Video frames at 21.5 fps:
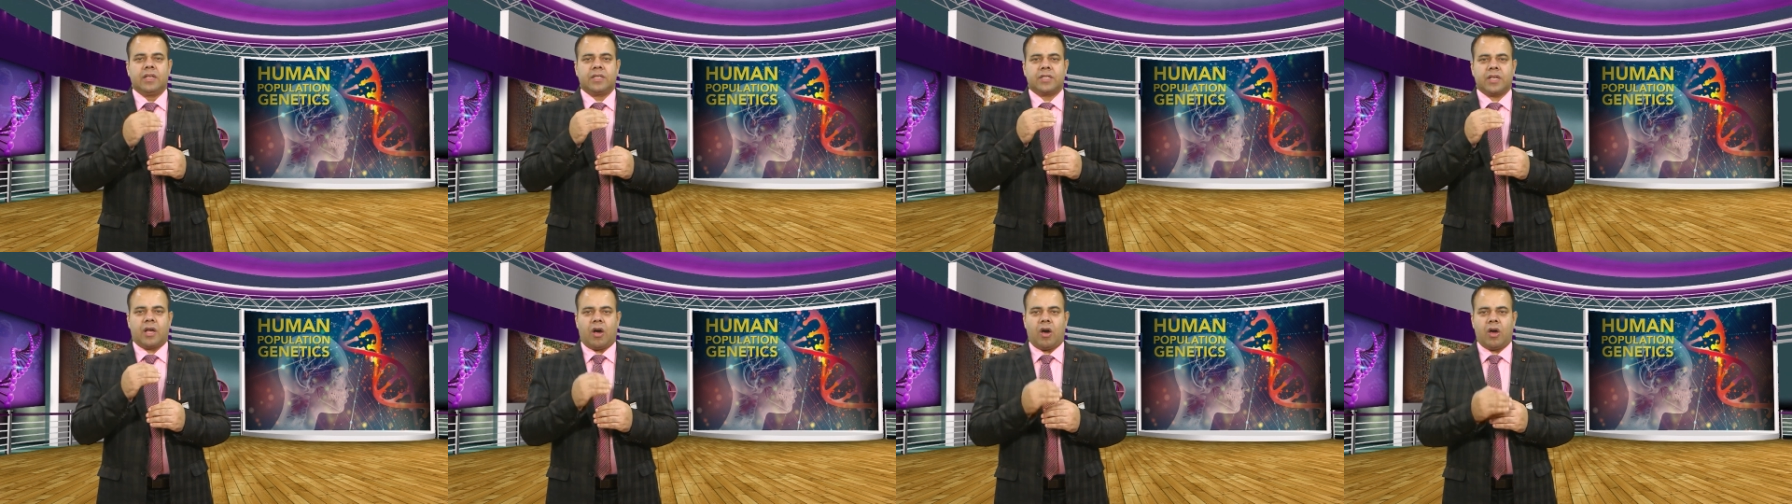
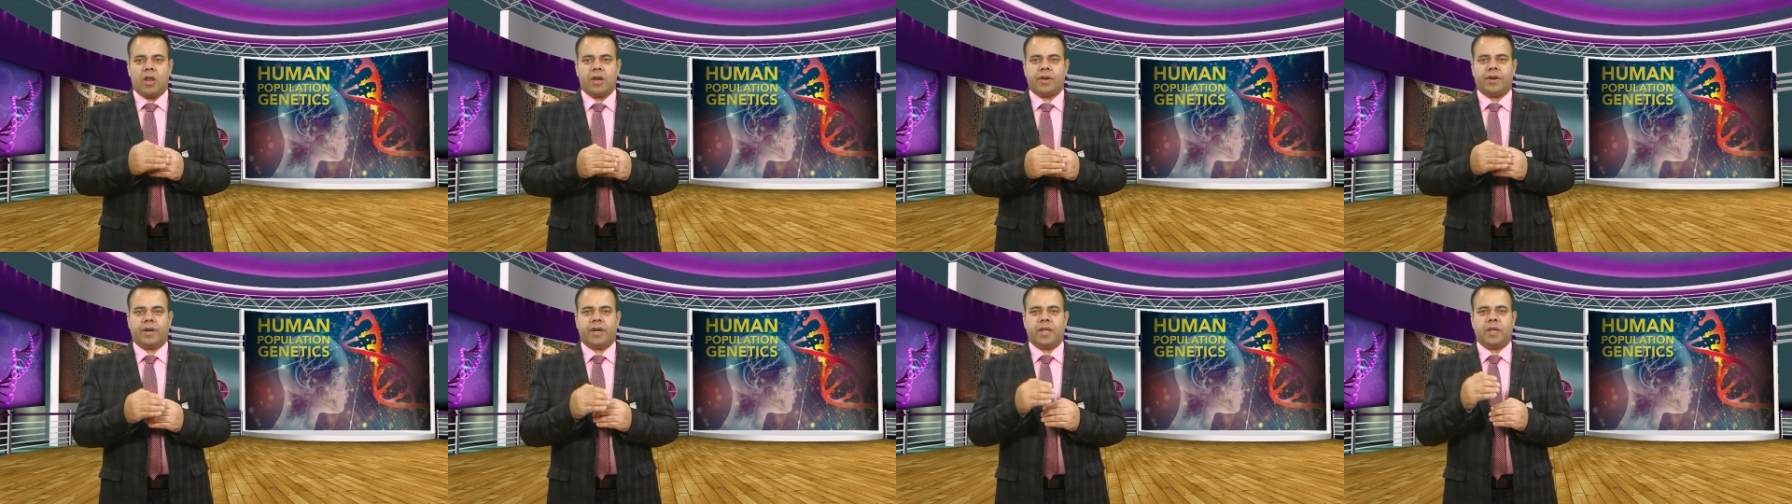
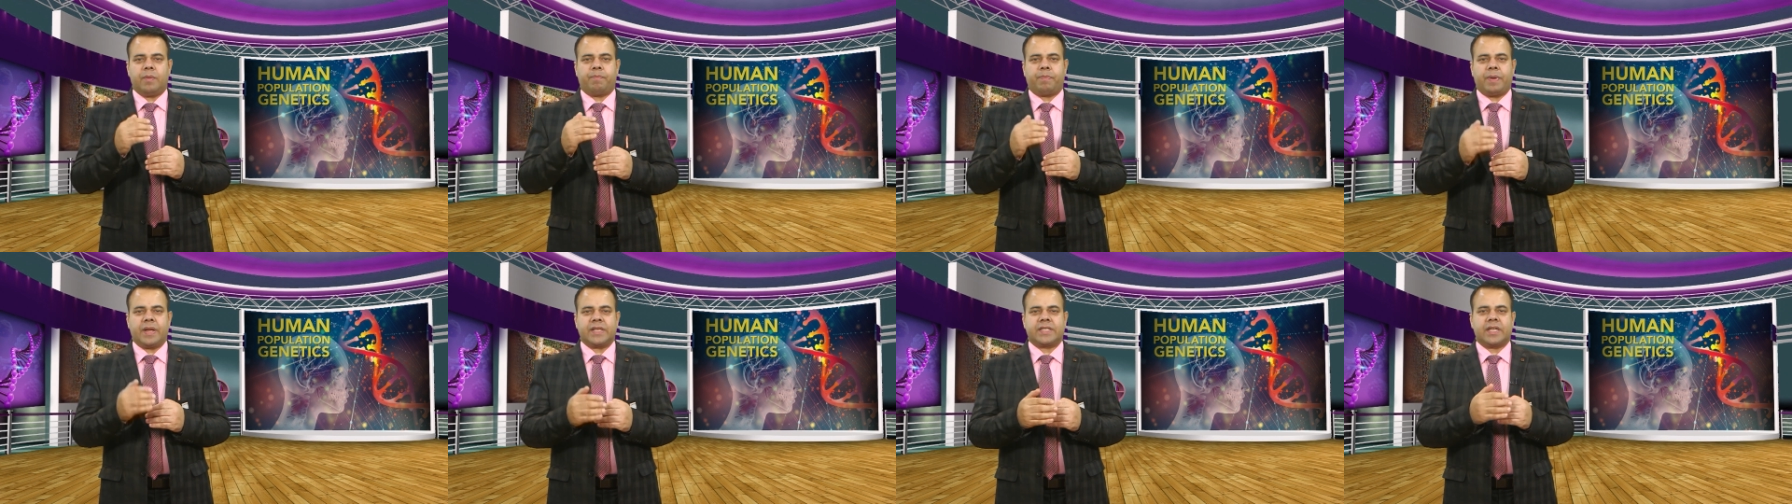already
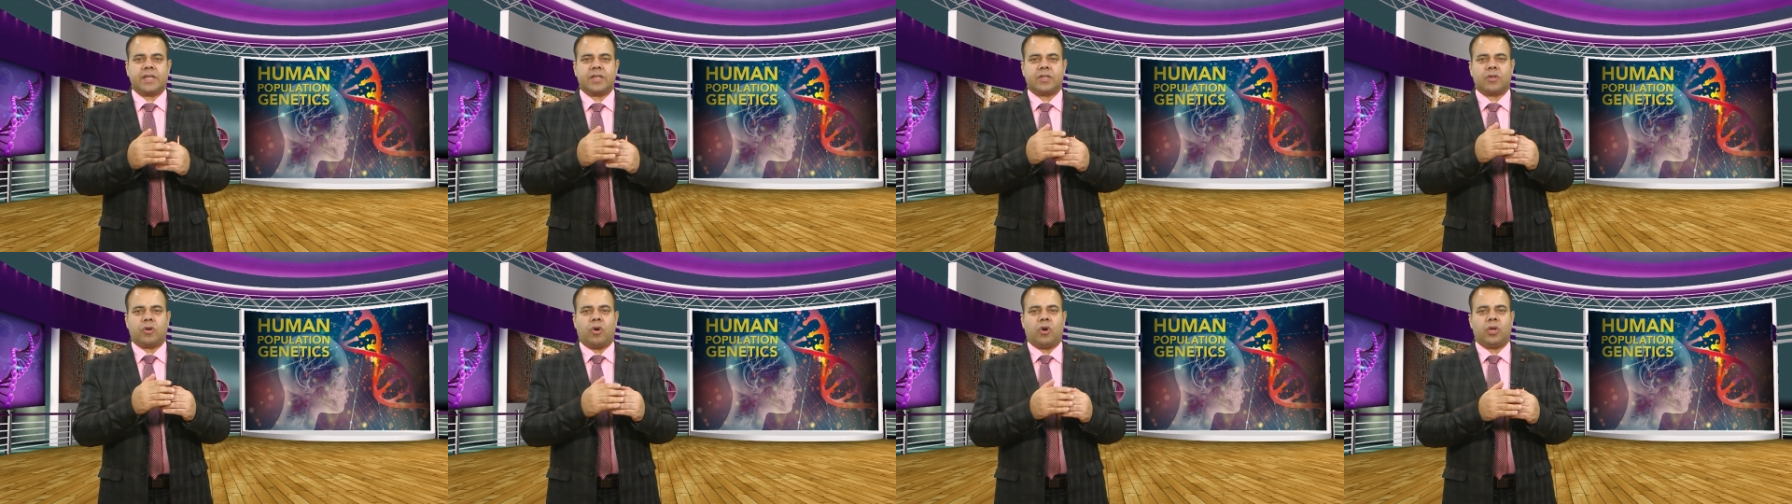
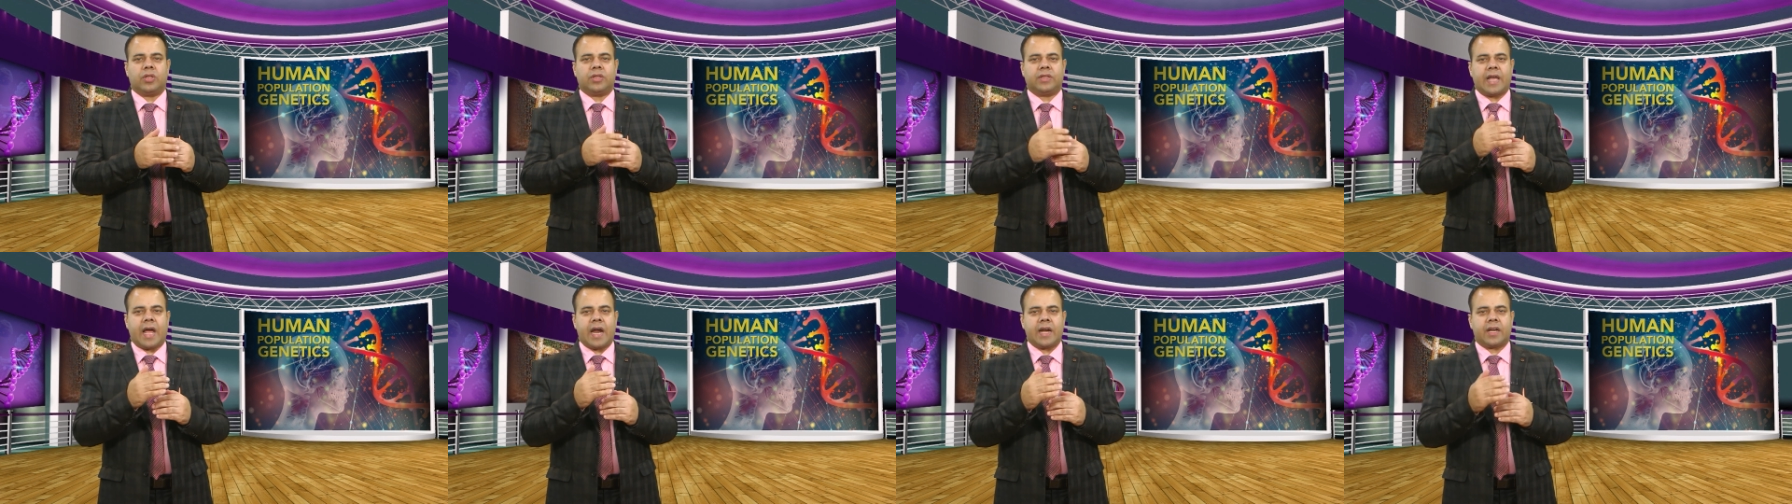present
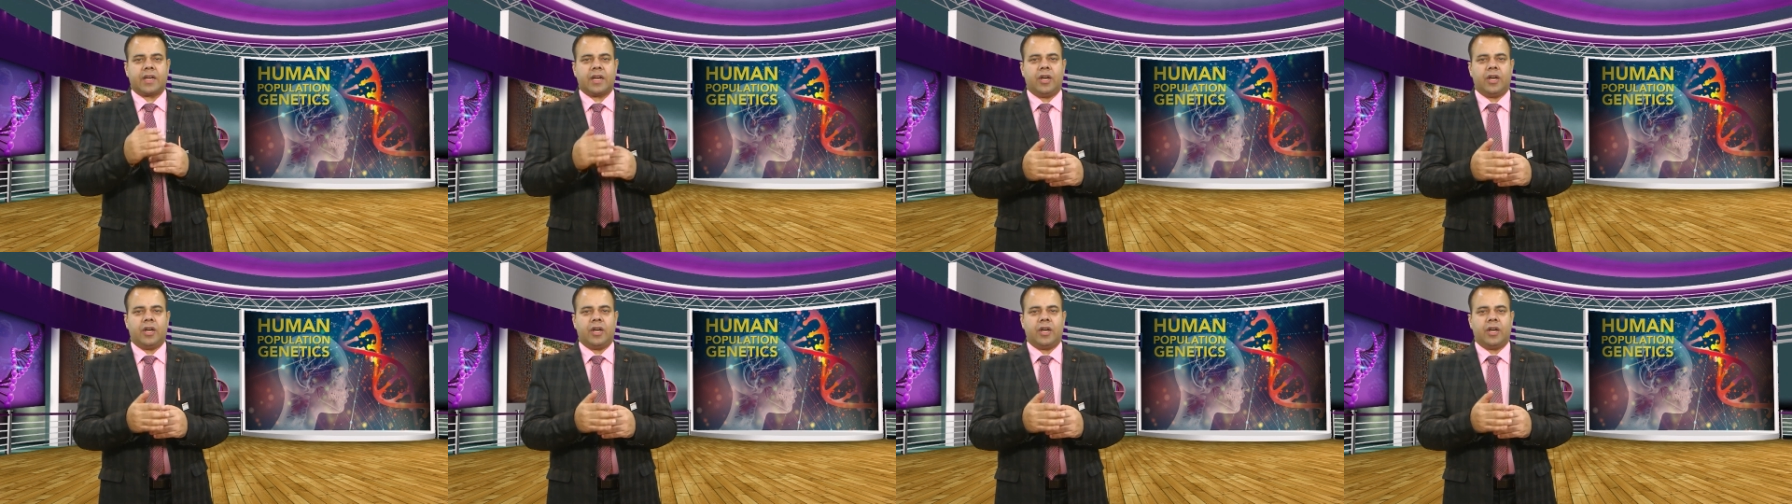on that